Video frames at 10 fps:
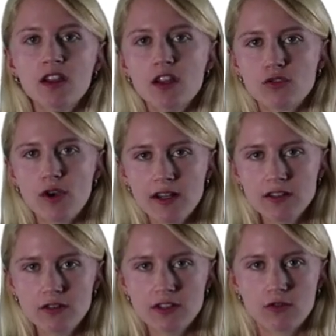To
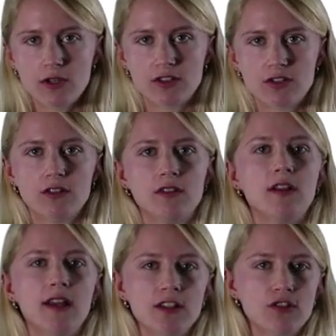answer this question,
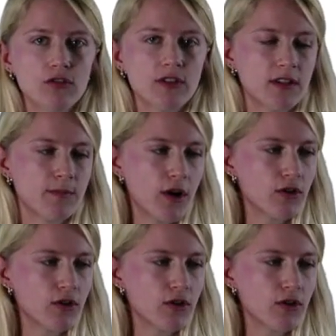let's look at the power